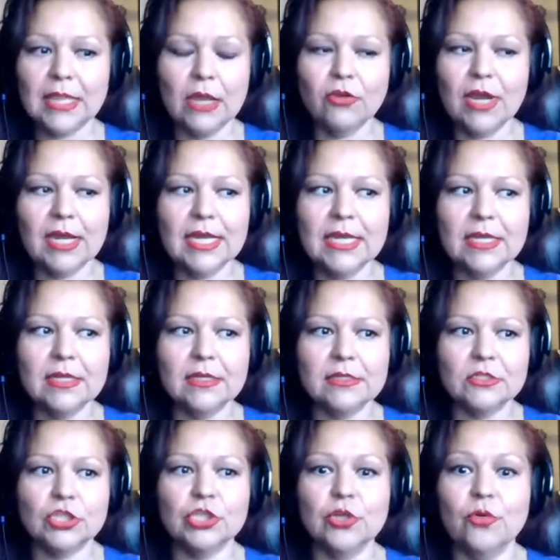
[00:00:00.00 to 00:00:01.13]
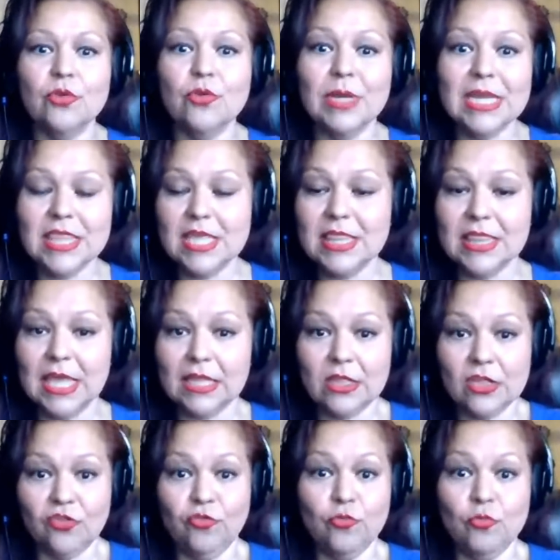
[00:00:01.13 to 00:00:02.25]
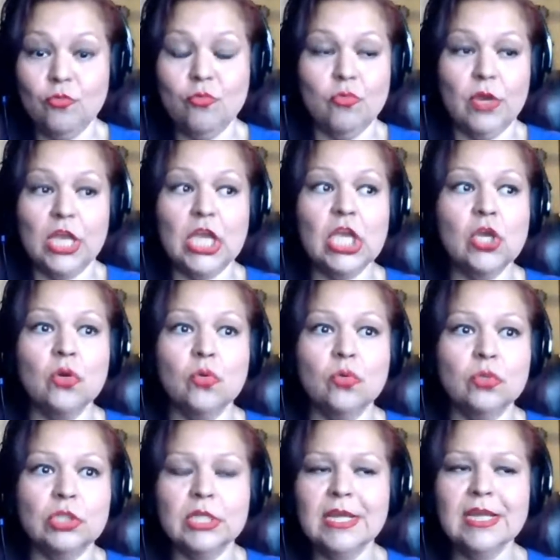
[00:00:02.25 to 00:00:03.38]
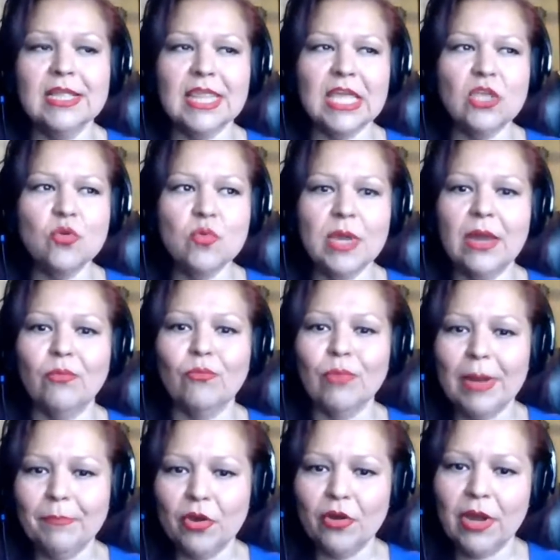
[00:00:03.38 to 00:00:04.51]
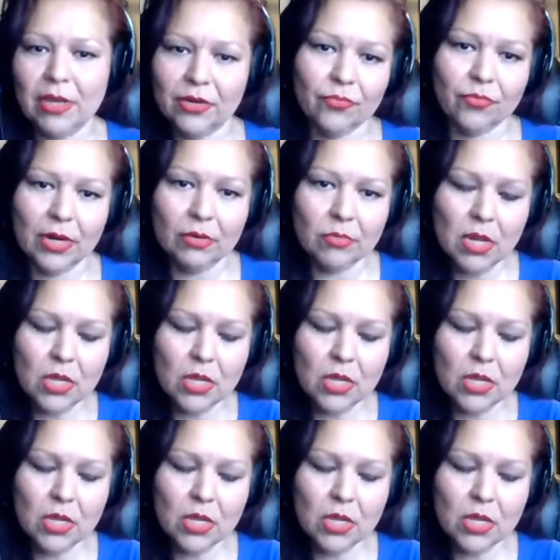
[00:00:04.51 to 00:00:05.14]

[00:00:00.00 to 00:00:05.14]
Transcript: They're not going to show you anything that's too huge that you can't wrap your head around.